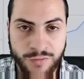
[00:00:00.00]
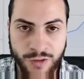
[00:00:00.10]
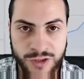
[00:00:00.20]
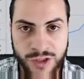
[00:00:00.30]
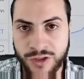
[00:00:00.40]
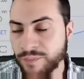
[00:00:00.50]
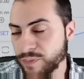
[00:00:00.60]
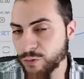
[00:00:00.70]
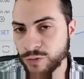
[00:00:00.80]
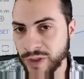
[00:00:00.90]
of volatility,
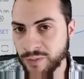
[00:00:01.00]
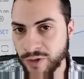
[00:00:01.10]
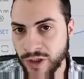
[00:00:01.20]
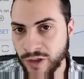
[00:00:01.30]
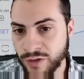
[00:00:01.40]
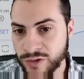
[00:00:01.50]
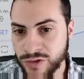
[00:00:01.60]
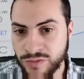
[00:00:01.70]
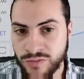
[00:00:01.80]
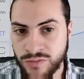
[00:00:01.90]
we'll make money on those